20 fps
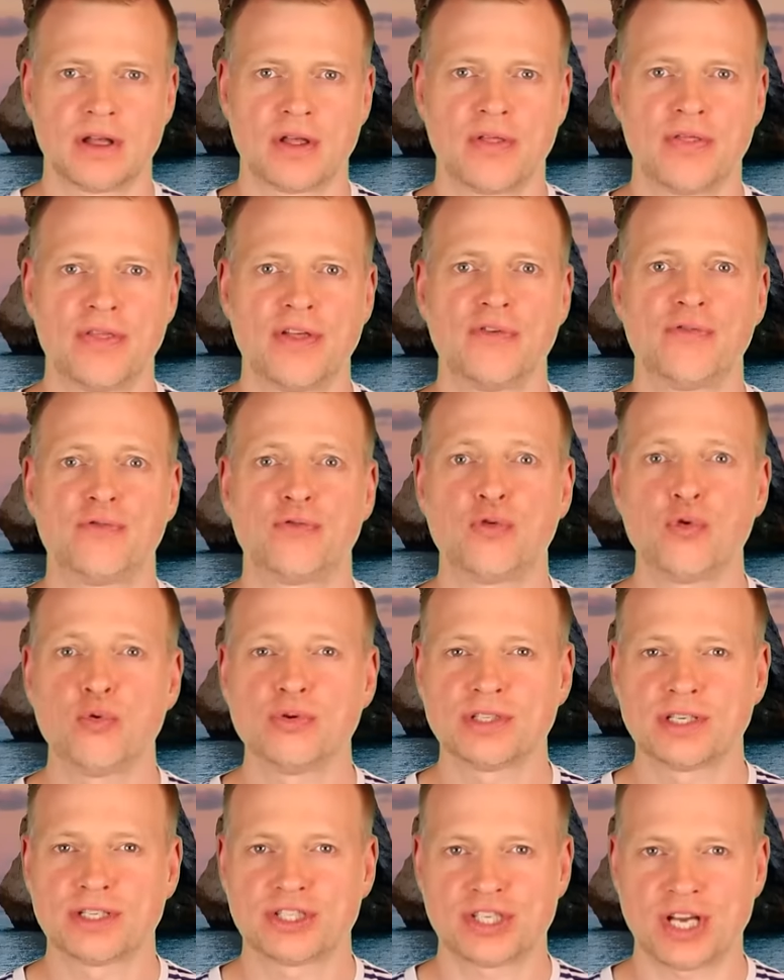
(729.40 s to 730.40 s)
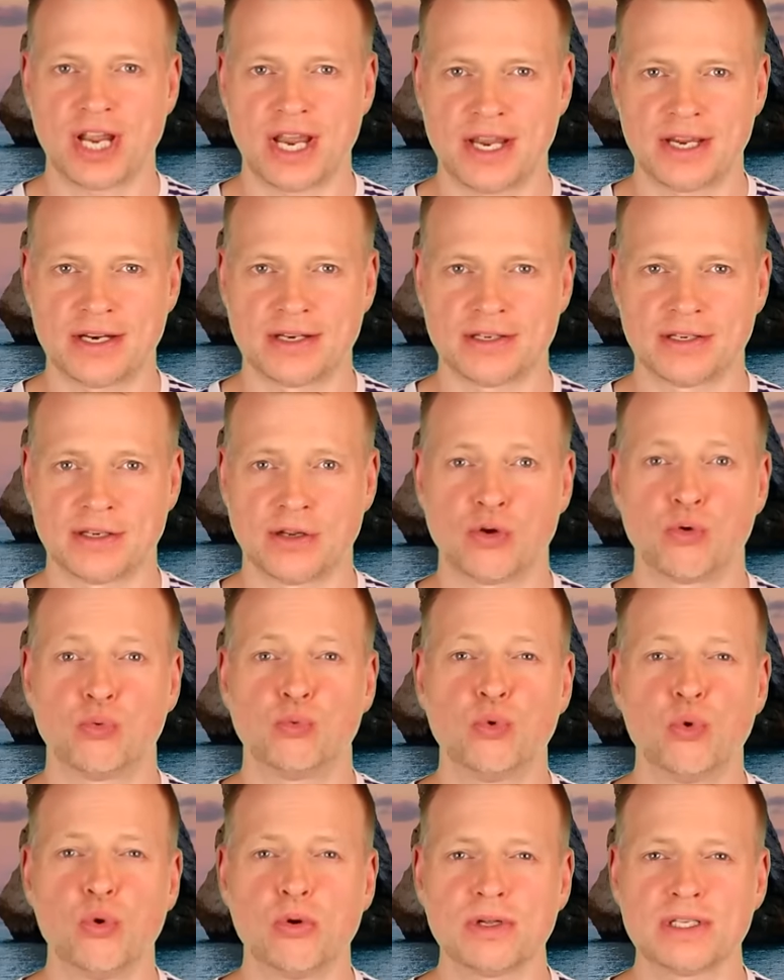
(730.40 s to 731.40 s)
The food chain,
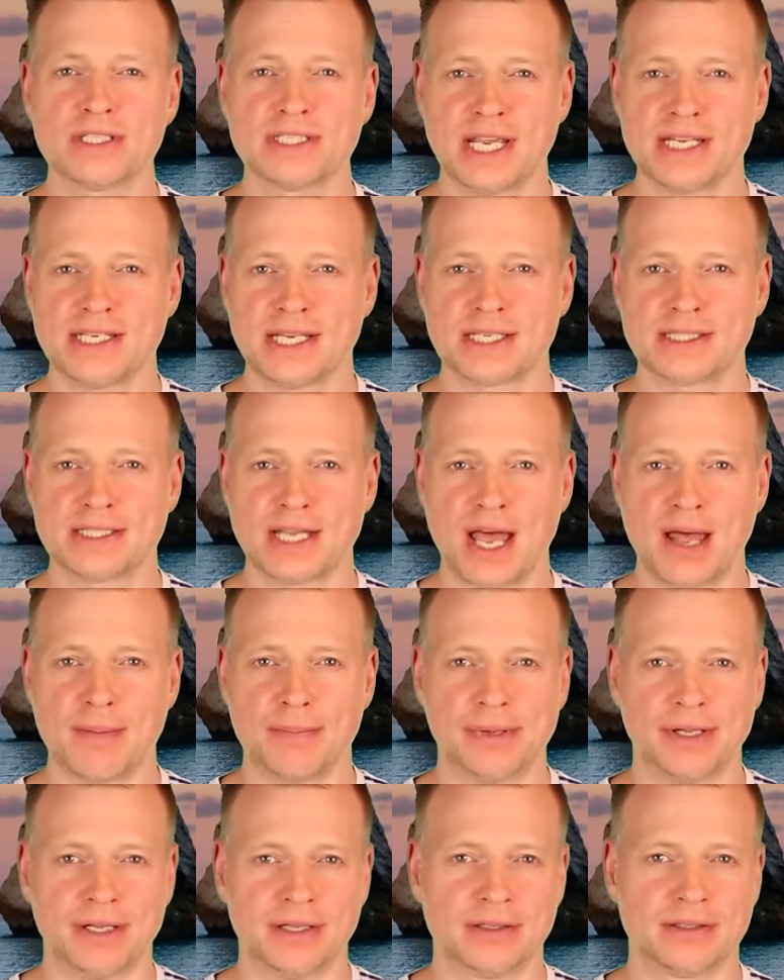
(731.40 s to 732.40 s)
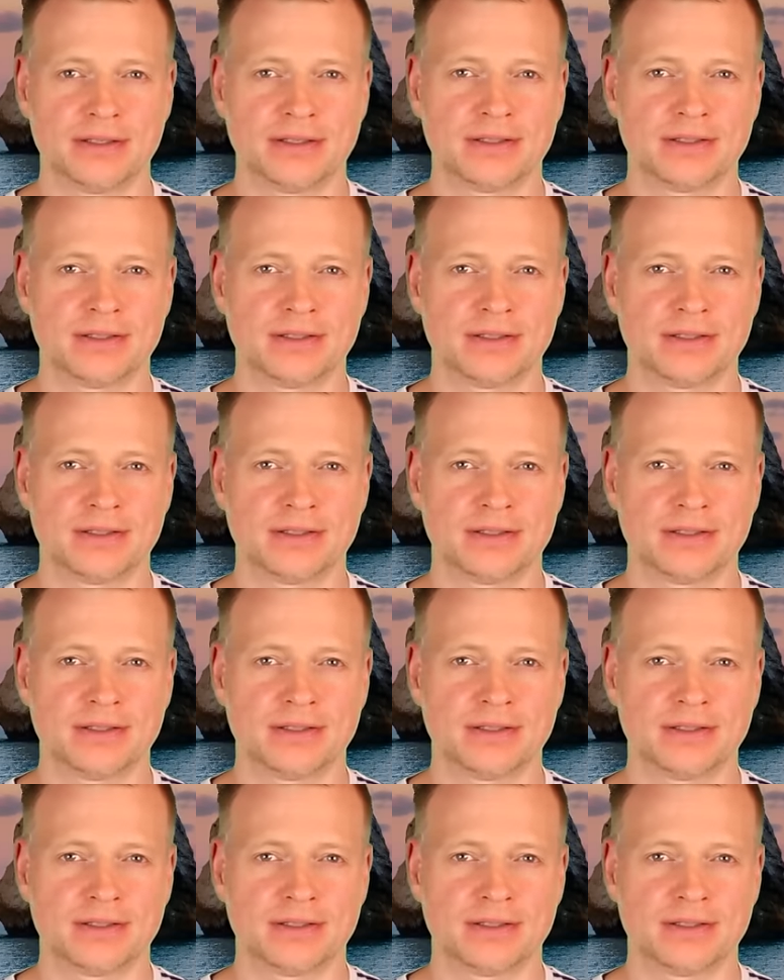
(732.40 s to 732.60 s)
rules and example.